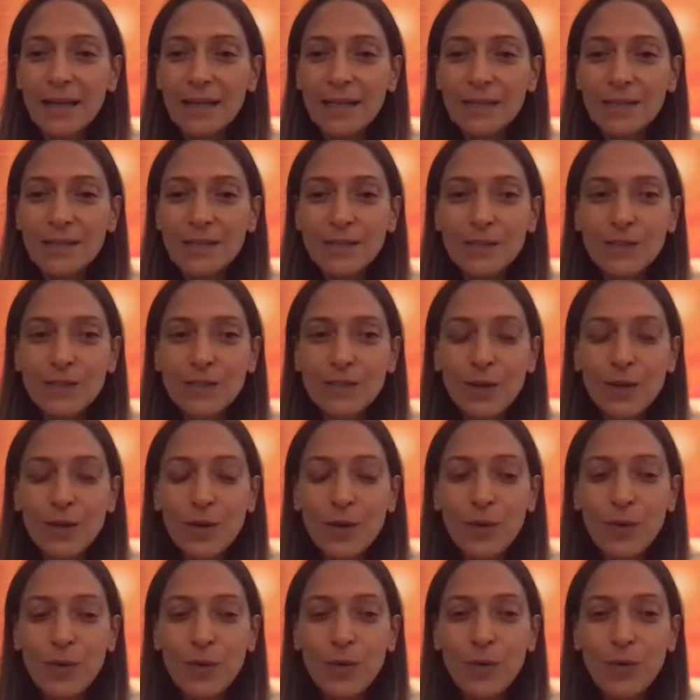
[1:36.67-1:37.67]

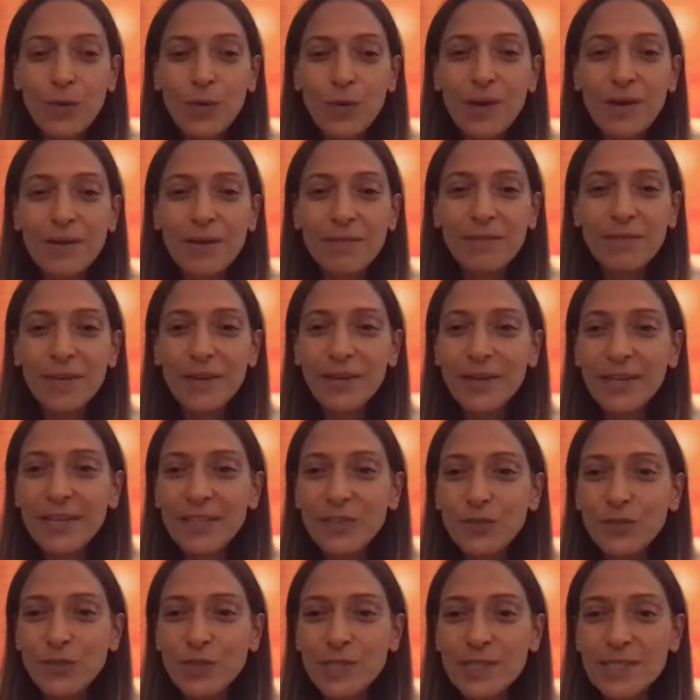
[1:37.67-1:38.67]
So, very
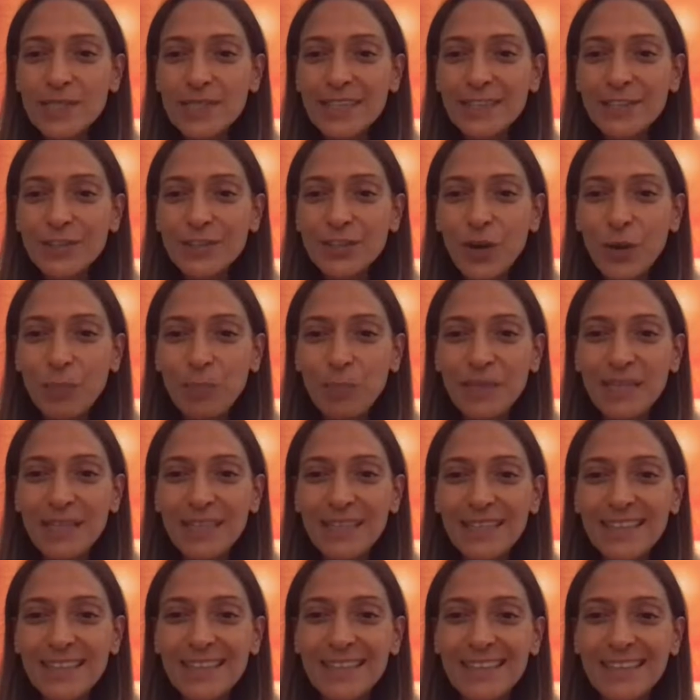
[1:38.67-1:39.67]
interesting
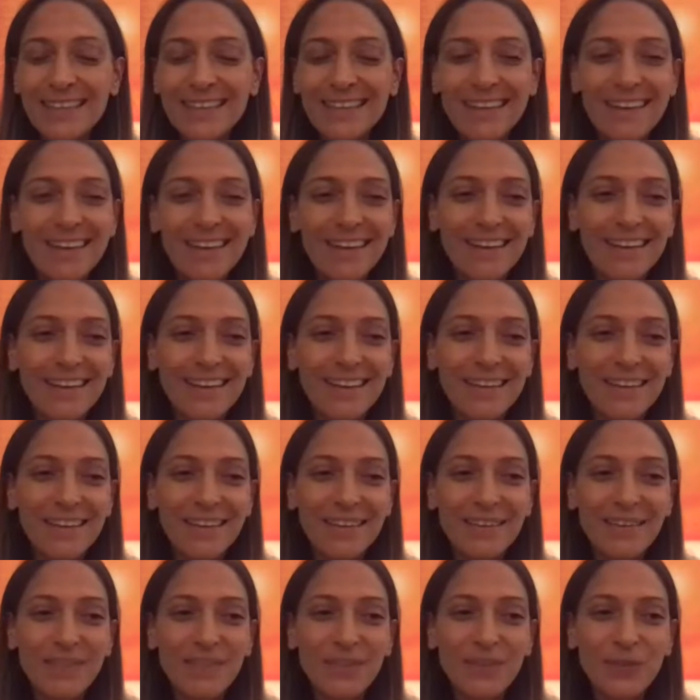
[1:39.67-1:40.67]
topic,
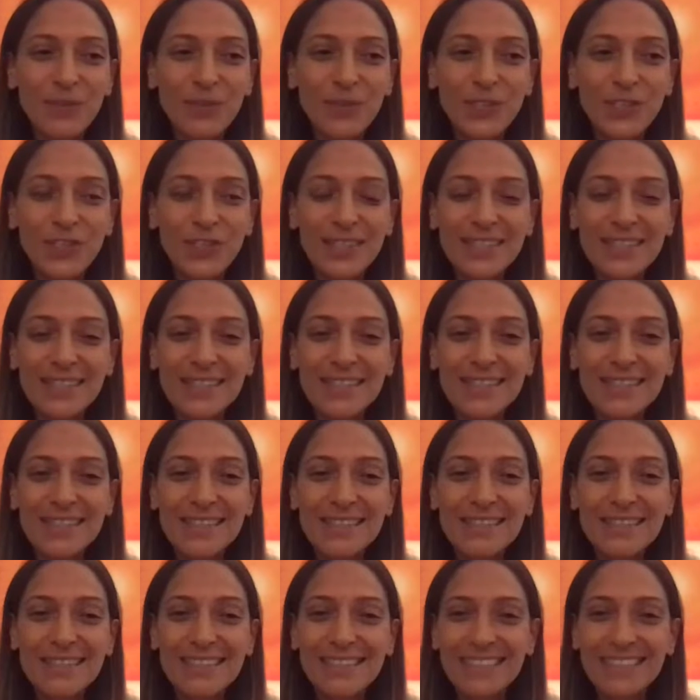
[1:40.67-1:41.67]
which
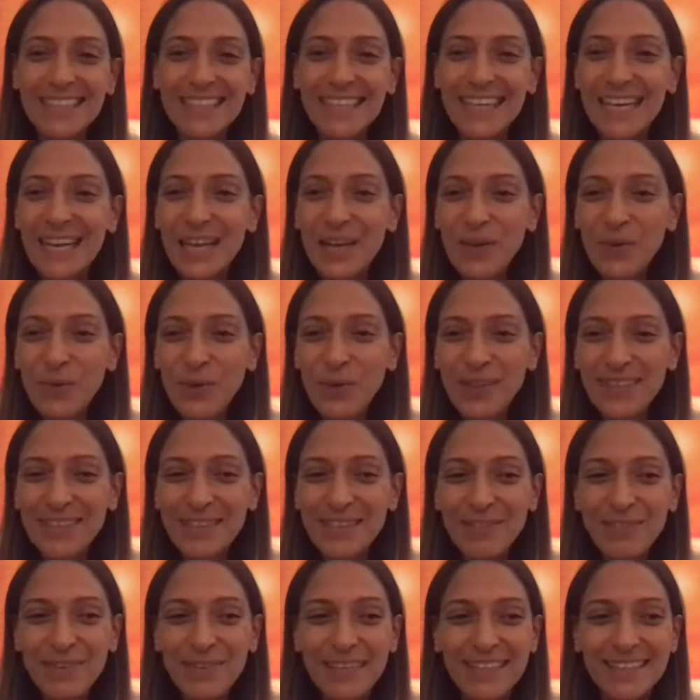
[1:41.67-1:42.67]
is dealing with
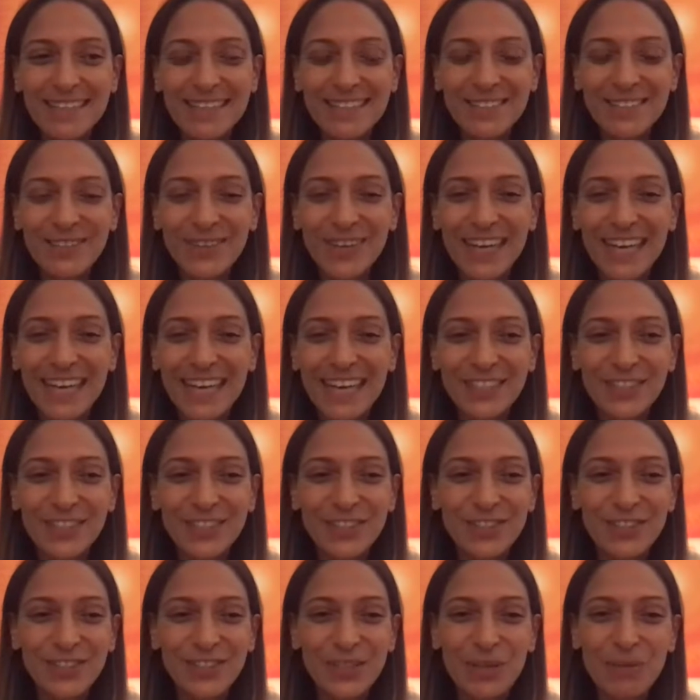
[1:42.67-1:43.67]
difficult
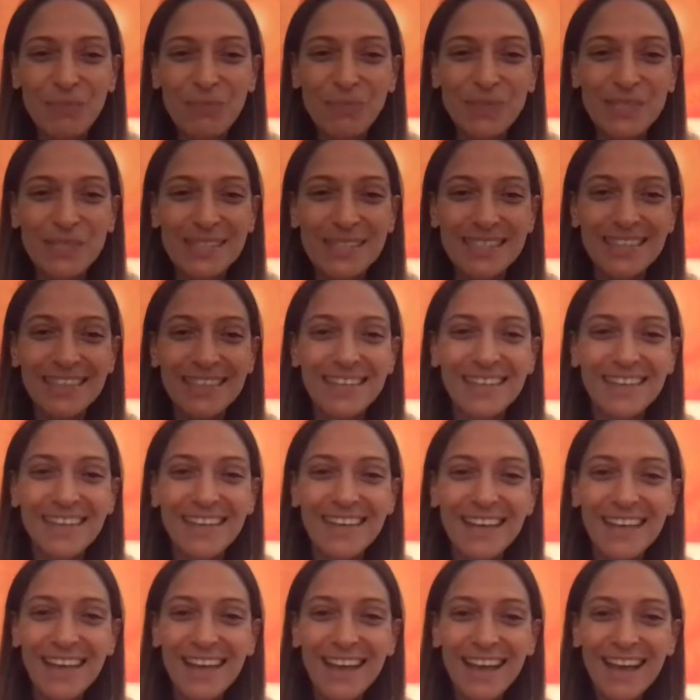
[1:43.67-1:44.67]
relationships.
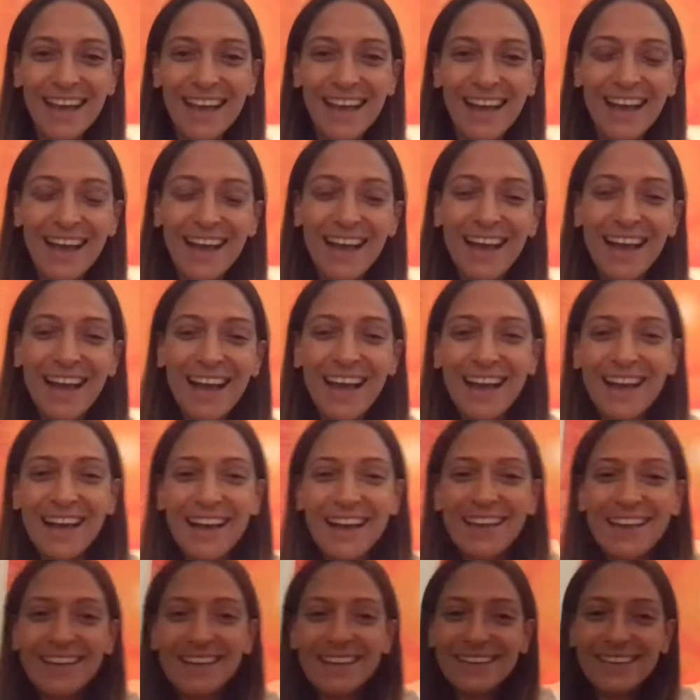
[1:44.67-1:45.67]

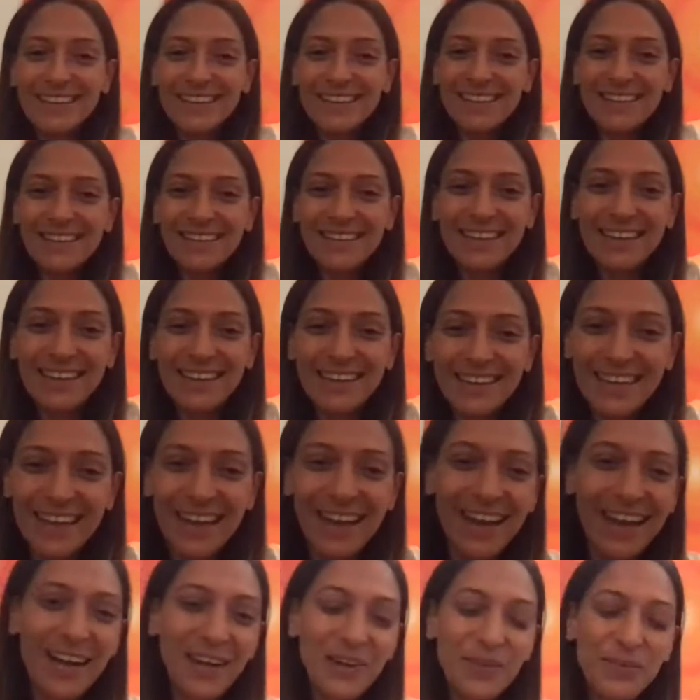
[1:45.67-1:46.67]

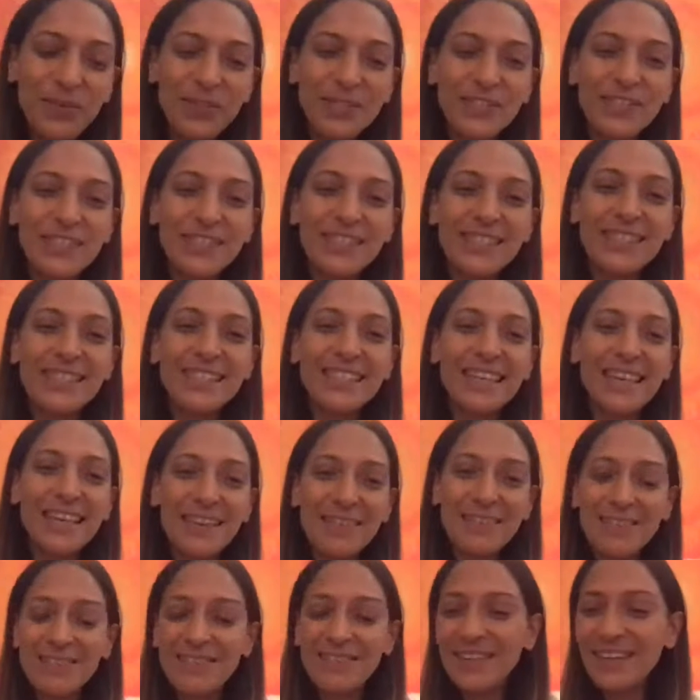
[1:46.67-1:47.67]
I will just
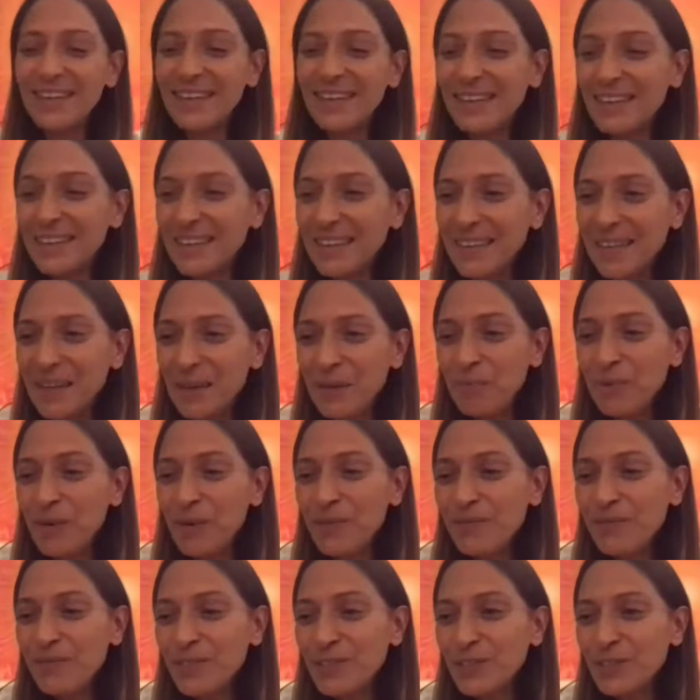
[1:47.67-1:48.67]
give a
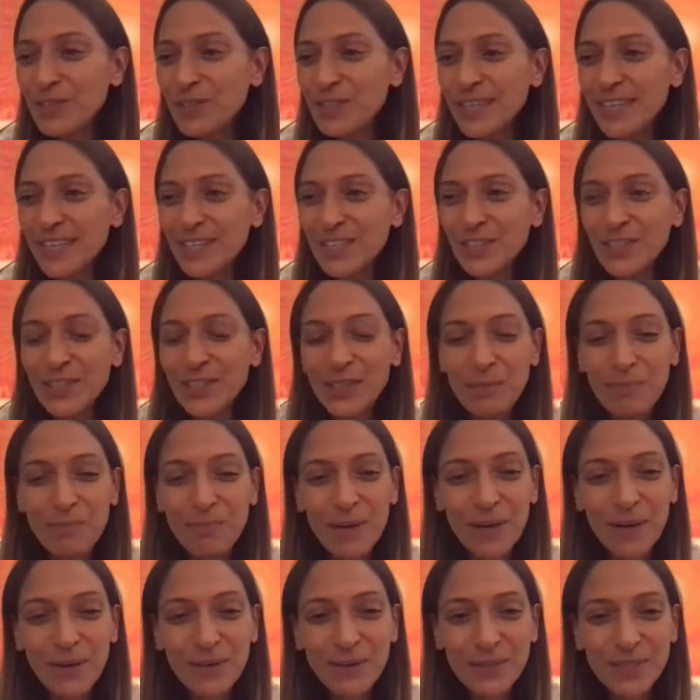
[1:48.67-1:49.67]
brief introduction
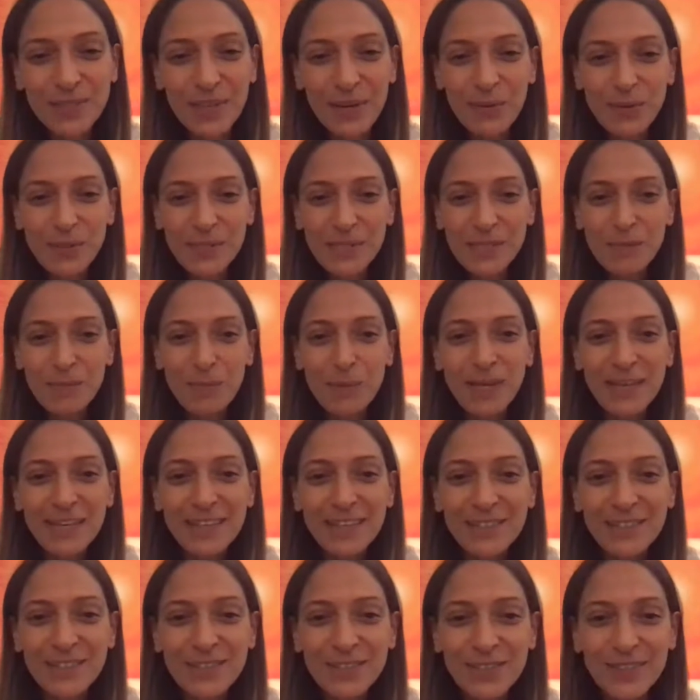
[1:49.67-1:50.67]
about our
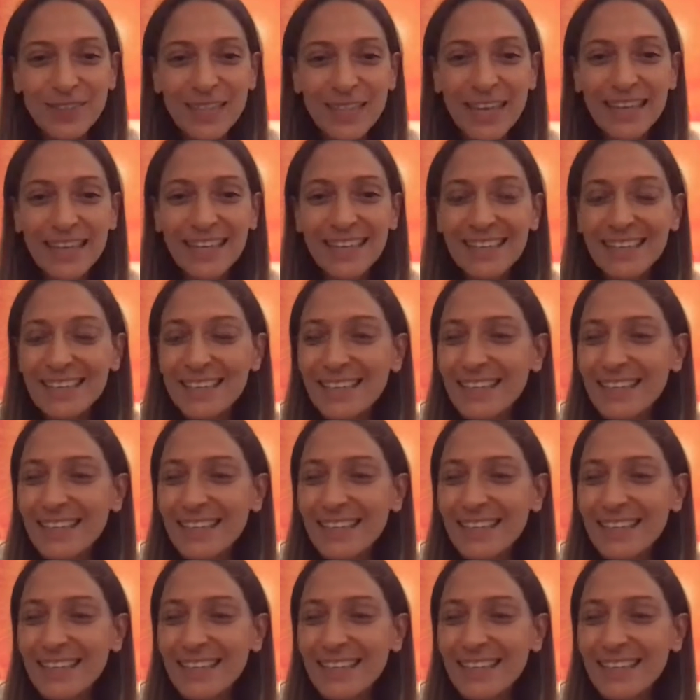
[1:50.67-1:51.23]
speaker today.